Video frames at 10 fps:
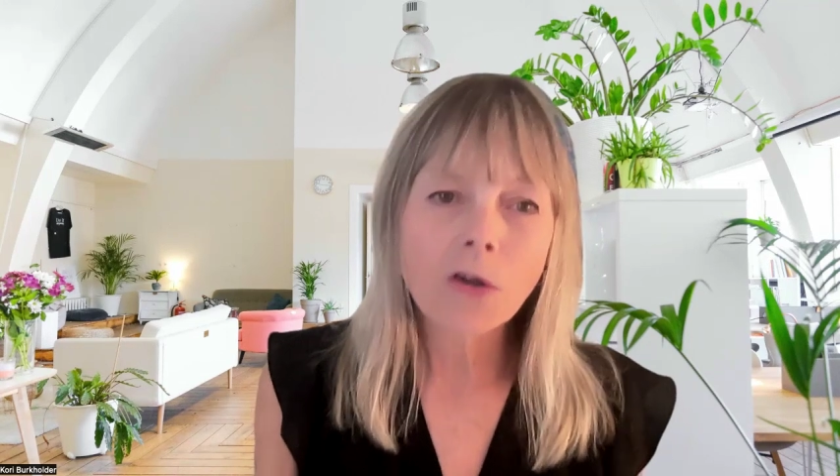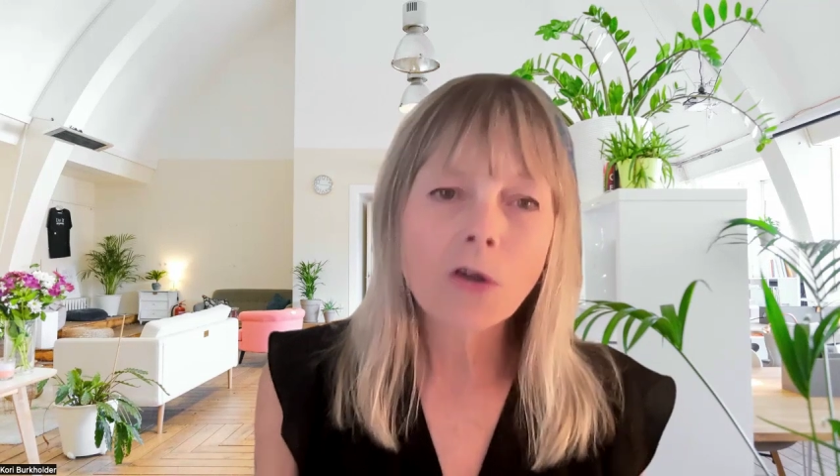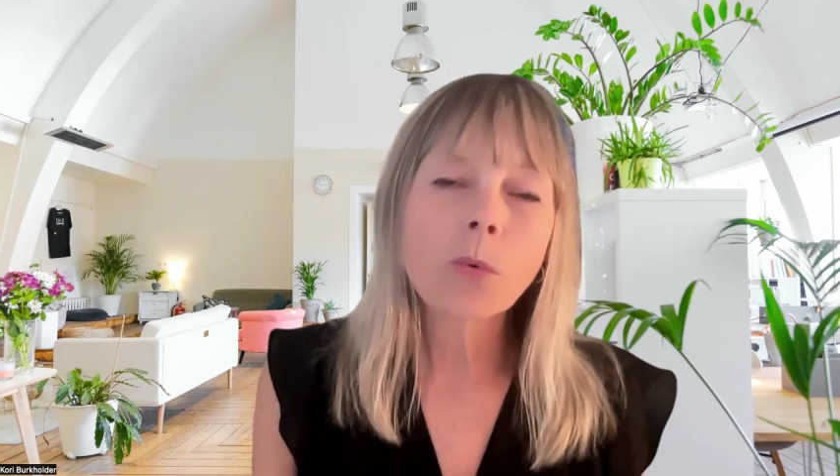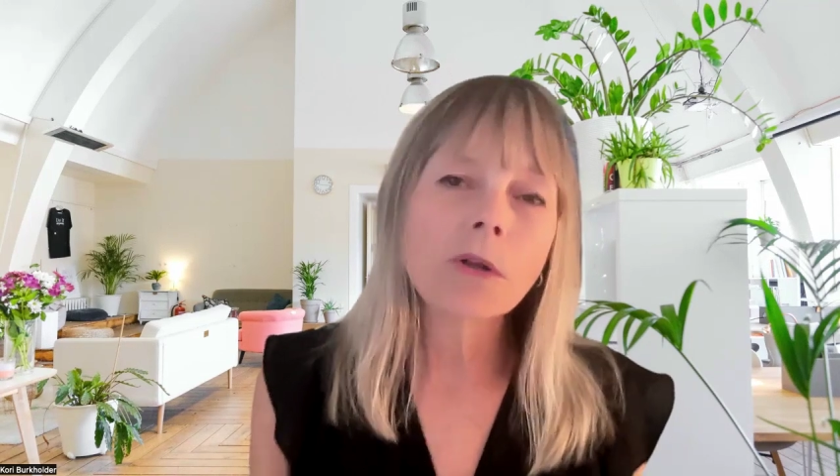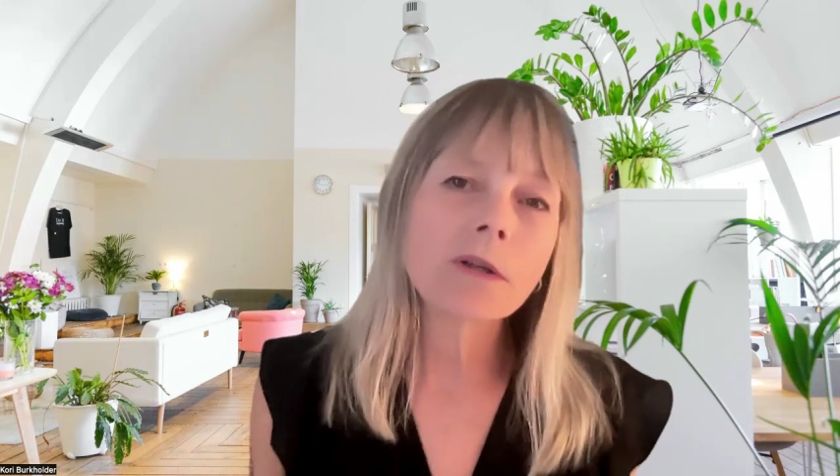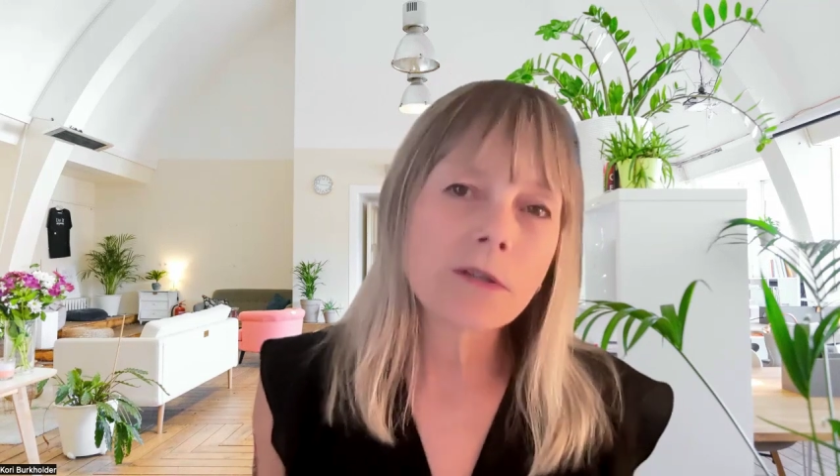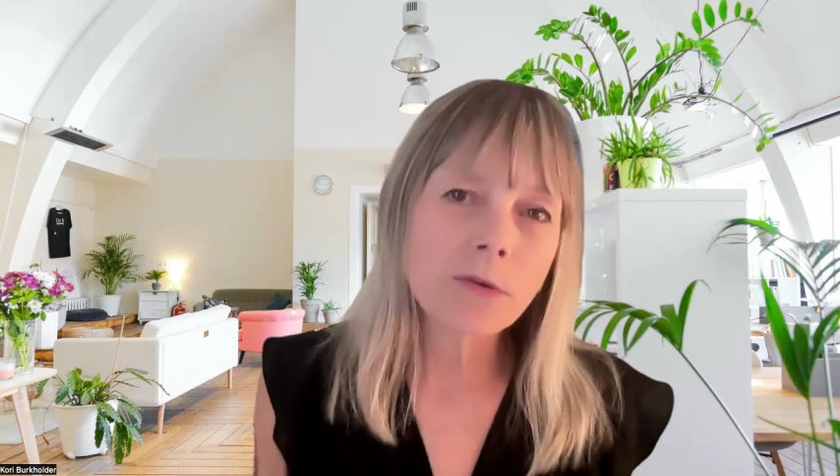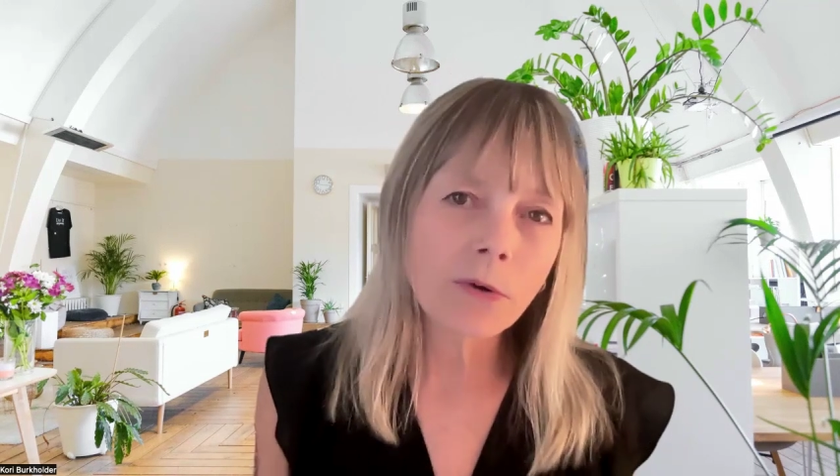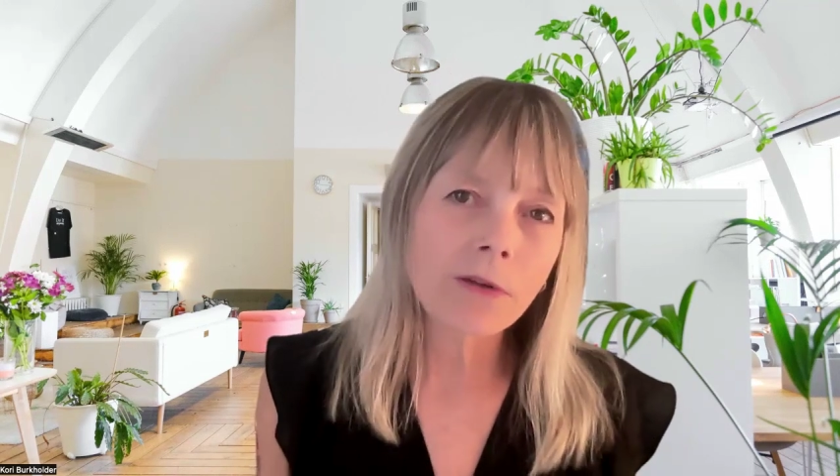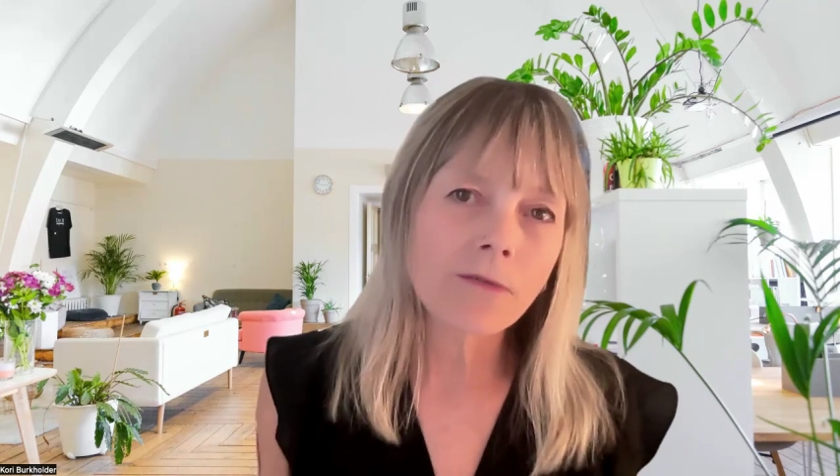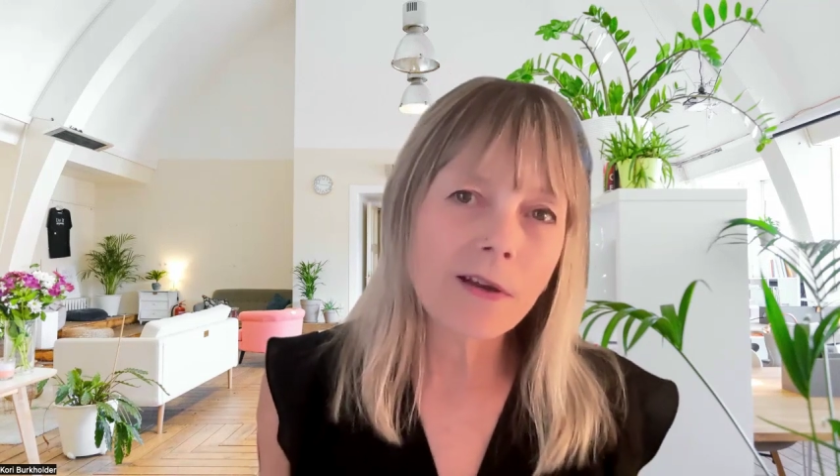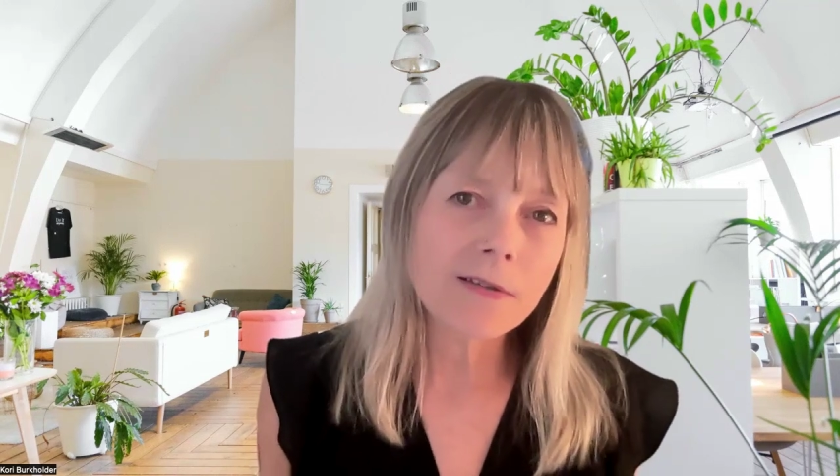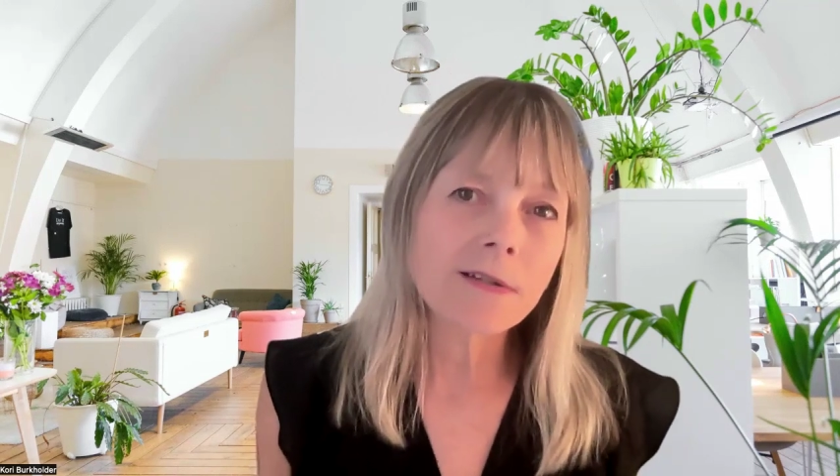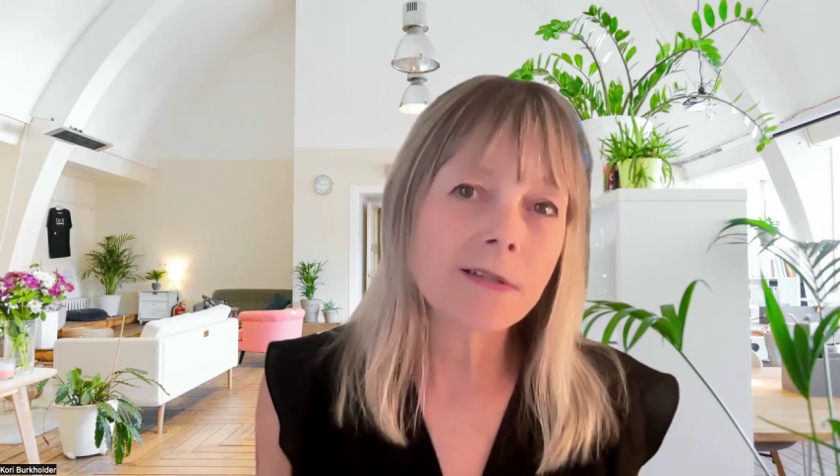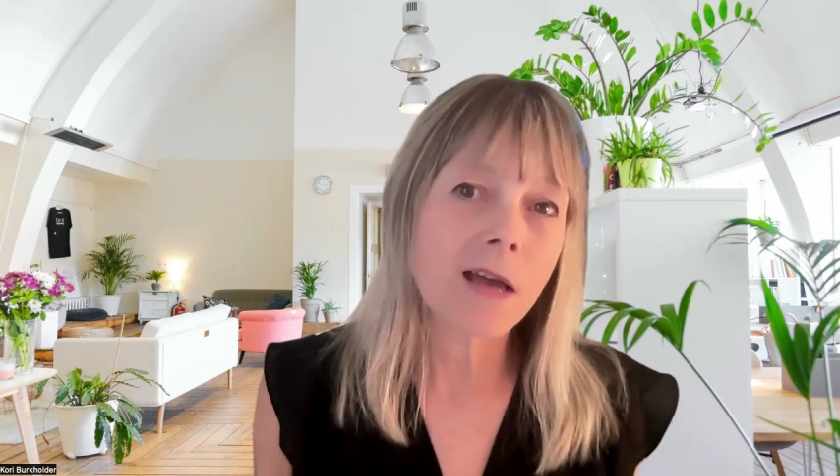are you willing to
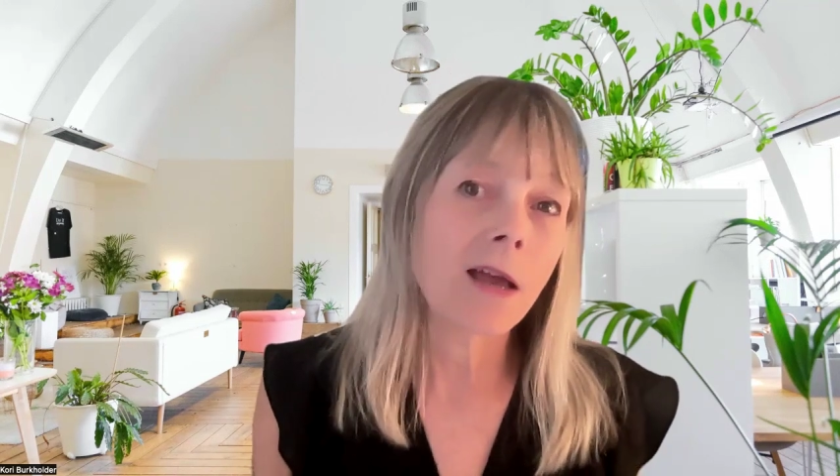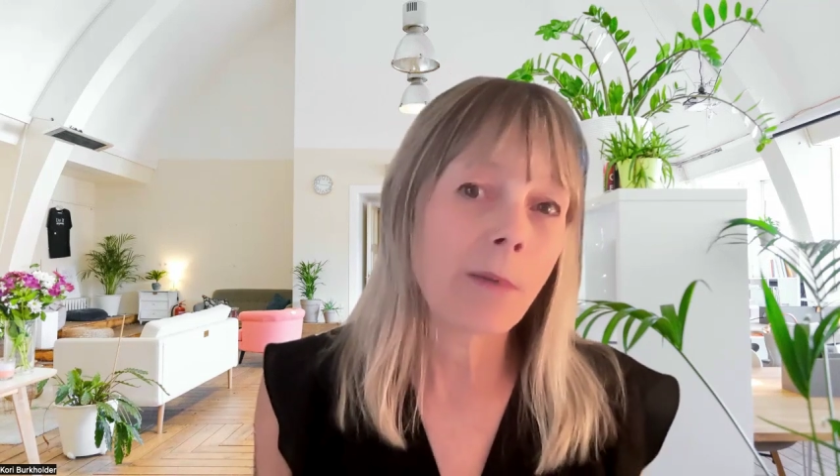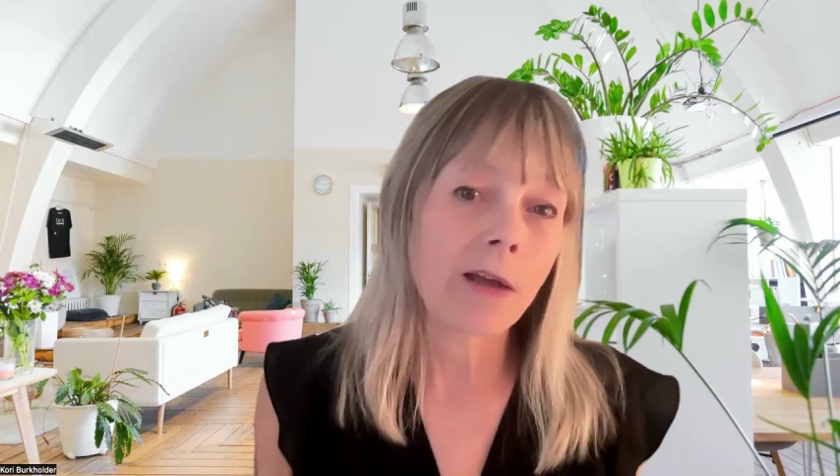invest the time,